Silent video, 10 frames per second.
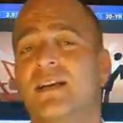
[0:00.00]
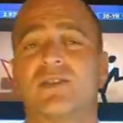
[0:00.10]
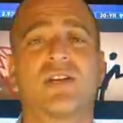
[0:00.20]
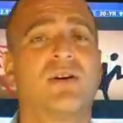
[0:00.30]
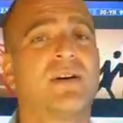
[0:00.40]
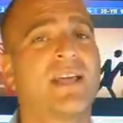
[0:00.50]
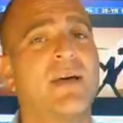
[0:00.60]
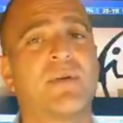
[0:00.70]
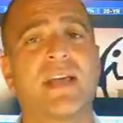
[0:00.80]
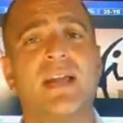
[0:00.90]
So
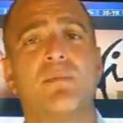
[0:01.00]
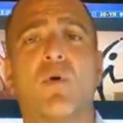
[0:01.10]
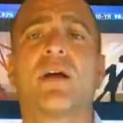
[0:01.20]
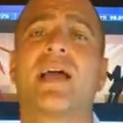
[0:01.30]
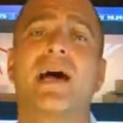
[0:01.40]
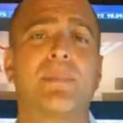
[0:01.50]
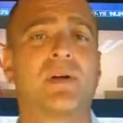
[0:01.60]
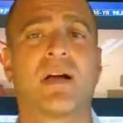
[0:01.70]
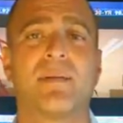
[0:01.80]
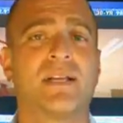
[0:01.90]
again, we're getting more
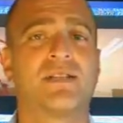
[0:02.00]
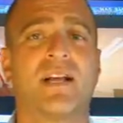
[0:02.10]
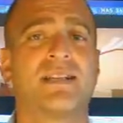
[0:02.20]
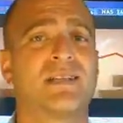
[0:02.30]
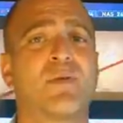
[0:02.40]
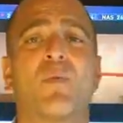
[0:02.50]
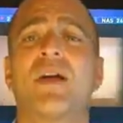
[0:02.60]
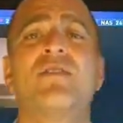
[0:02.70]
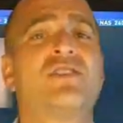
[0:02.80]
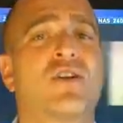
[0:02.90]
capital coming into the United States, but
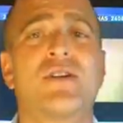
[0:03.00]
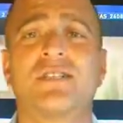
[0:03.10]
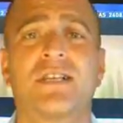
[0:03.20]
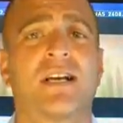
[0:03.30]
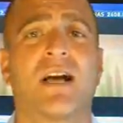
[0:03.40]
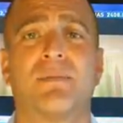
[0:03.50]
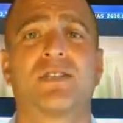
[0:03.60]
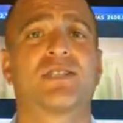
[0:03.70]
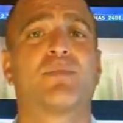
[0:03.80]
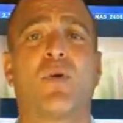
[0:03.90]
where are these earnings going to come
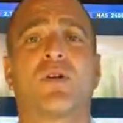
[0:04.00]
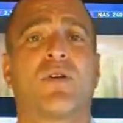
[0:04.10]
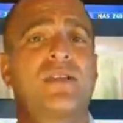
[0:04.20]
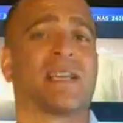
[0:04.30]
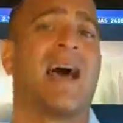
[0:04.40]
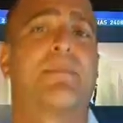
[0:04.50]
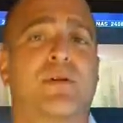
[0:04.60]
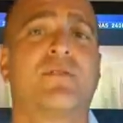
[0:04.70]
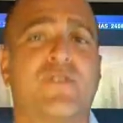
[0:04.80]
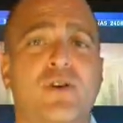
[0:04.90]
to support all this
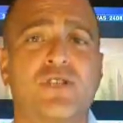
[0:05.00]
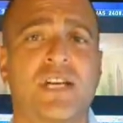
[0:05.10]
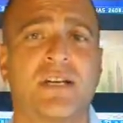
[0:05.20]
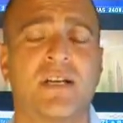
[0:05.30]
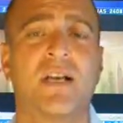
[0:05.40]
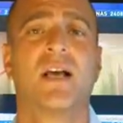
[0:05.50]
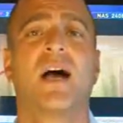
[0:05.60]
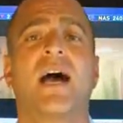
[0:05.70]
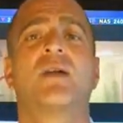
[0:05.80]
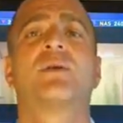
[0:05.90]
capital infusion?
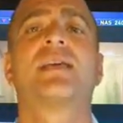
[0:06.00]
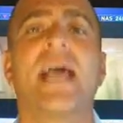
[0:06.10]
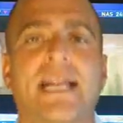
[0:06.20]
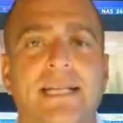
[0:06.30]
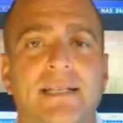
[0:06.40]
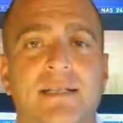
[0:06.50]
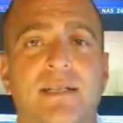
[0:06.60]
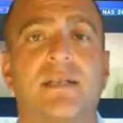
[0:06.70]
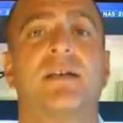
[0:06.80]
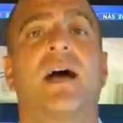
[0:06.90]
I don't get it.
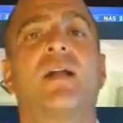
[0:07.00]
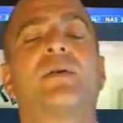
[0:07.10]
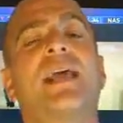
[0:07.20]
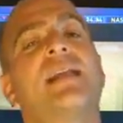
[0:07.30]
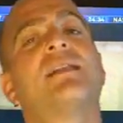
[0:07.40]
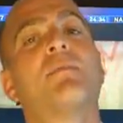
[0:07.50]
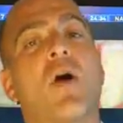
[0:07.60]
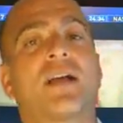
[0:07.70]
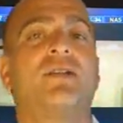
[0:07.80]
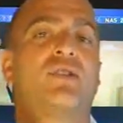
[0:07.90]
I don't get the
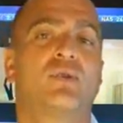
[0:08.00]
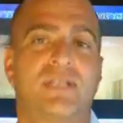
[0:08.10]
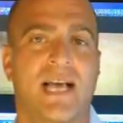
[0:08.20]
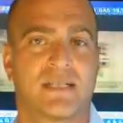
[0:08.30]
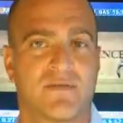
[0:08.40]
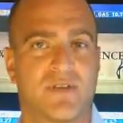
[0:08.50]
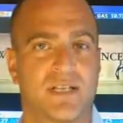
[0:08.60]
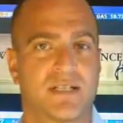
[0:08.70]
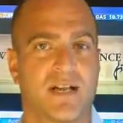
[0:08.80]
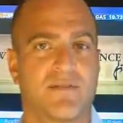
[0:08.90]
market enthusiasm for
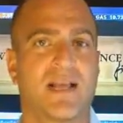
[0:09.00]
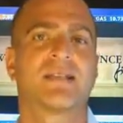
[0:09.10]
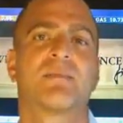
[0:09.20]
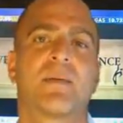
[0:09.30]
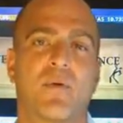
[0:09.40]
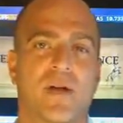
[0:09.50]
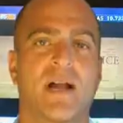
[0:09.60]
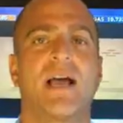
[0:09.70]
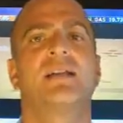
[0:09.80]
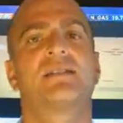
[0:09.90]
this stuff. That's my point.
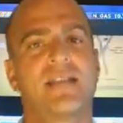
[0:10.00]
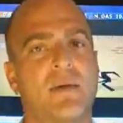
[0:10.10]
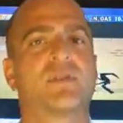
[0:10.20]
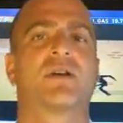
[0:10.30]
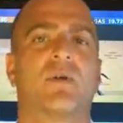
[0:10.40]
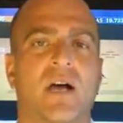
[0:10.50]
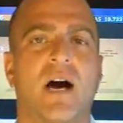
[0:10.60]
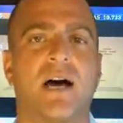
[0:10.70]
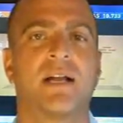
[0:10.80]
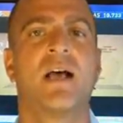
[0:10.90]
I understand what's going
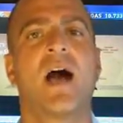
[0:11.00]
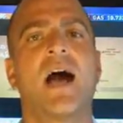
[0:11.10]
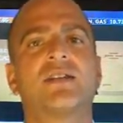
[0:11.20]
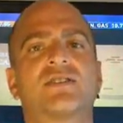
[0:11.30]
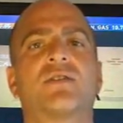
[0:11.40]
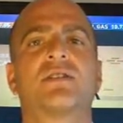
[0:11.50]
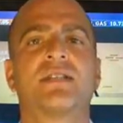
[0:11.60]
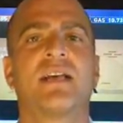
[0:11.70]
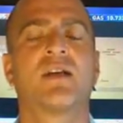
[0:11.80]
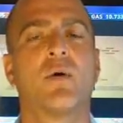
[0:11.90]
on. I just don't
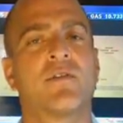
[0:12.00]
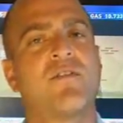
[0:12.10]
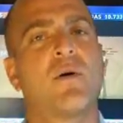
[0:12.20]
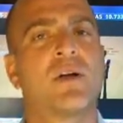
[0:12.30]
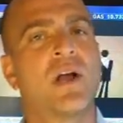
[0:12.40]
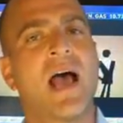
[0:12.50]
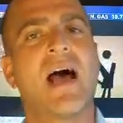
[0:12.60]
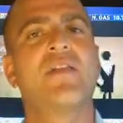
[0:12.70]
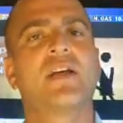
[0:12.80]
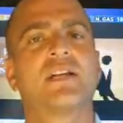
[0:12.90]
understand going forward
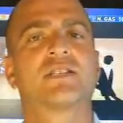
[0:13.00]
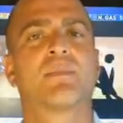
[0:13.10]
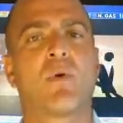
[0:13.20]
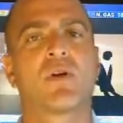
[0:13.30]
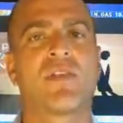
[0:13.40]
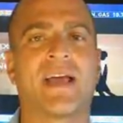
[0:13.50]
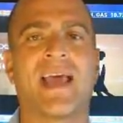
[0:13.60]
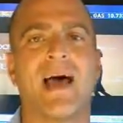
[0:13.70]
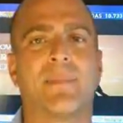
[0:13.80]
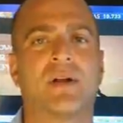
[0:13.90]
how they're going to support all that
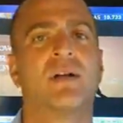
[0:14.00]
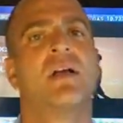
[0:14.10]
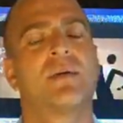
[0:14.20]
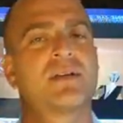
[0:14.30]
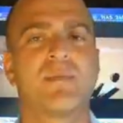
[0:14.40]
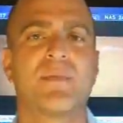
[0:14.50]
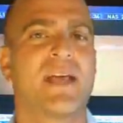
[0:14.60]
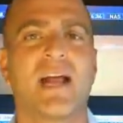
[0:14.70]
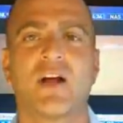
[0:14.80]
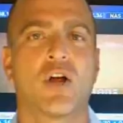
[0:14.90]
capital, because remember,
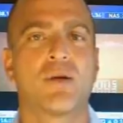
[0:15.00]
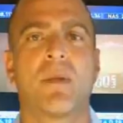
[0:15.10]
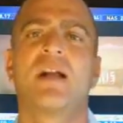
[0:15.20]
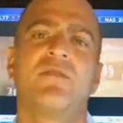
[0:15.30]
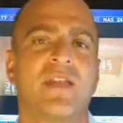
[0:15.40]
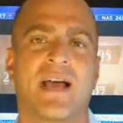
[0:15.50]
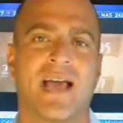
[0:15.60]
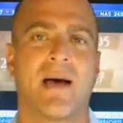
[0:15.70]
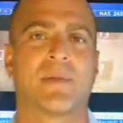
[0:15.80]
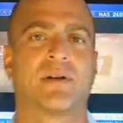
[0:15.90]
they got to earn money for that
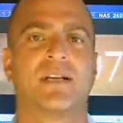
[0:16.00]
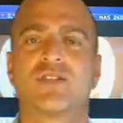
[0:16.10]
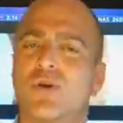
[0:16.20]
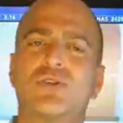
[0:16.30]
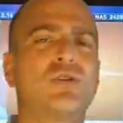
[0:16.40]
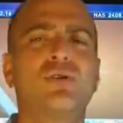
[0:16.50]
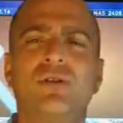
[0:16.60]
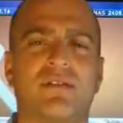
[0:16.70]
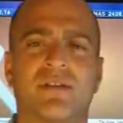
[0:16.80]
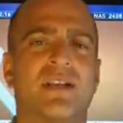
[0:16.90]
capital. It's all
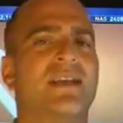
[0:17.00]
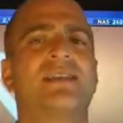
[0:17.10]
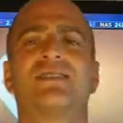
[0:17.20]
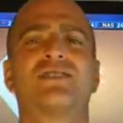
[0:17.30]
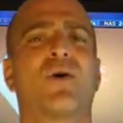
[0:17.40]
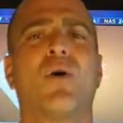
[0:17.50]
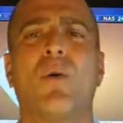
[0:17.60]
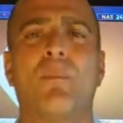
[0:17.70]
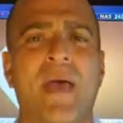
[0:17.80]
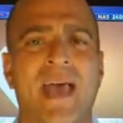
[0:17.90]
dilutive. It's just
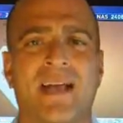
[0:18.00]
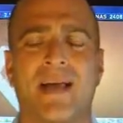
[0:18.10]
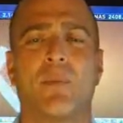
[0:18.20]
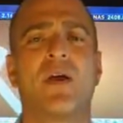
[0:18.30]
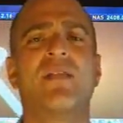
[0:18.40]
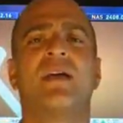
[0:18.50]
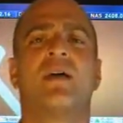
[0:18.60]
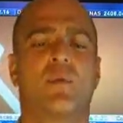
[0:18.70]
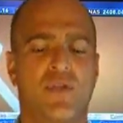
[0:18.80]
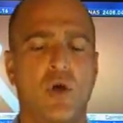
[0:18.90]
all bad. And
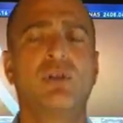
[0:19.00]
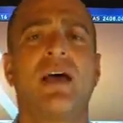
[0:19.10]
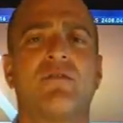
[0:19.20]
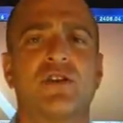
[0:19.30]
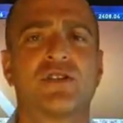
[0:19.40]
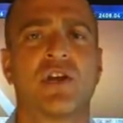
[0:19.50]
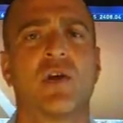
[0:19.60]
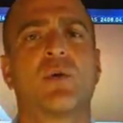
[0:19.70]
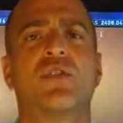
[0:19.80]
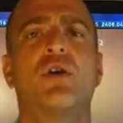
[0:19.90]
with no leverage,
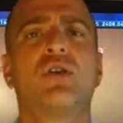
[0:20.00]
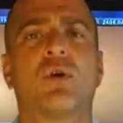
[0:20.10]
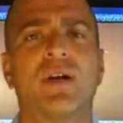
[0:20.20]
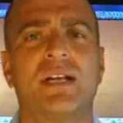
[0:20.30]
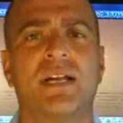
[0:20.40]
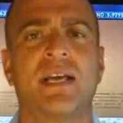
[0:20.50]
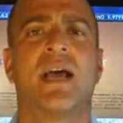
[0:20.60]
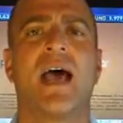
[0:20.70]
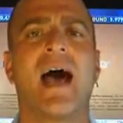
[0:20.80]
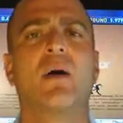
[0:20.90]
with no liquidity,
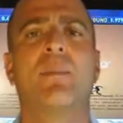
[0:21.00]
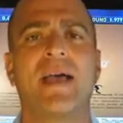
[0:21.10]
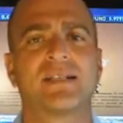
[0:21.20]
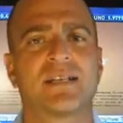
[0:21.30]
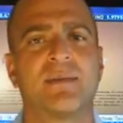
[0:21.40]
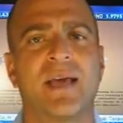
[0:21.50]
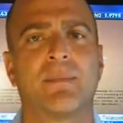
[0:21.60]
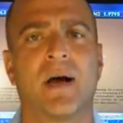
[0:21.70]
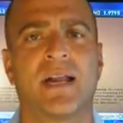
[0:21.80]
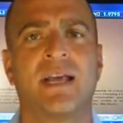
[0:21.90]
how are banks going to
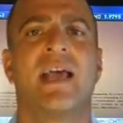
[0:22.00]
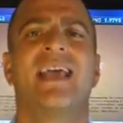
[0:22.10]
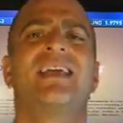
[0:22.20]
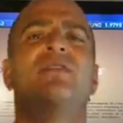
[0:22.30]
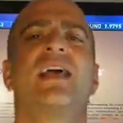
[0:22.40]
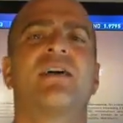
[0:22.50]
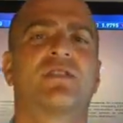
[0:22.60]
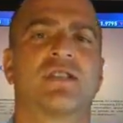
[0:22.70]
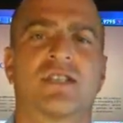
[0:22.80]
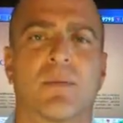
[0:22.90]
make money even
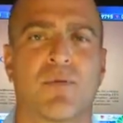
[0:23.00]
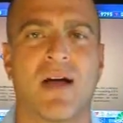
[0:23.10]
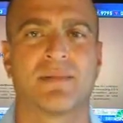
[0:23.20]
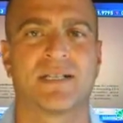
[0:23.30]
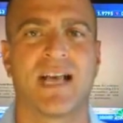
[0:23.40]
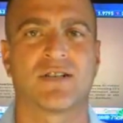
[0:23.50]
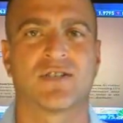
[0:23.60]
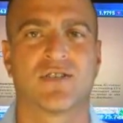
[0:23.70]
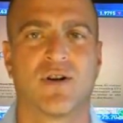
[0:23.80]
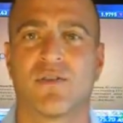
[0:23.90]
after the subprime
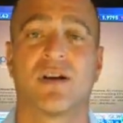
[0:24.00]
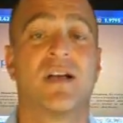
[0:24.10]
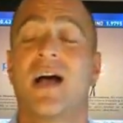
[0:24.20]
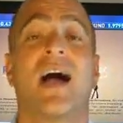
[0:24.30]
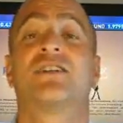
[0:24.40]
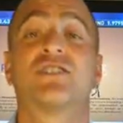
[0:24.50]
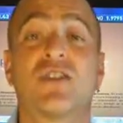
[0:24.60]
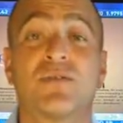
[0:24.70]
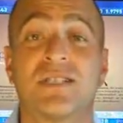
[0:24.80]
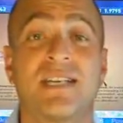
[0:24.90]
disaster is over? I just
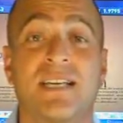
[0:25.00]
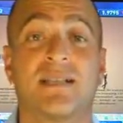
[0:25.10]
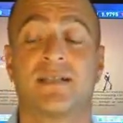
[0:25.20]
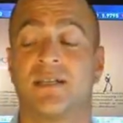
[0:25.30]
don't see it.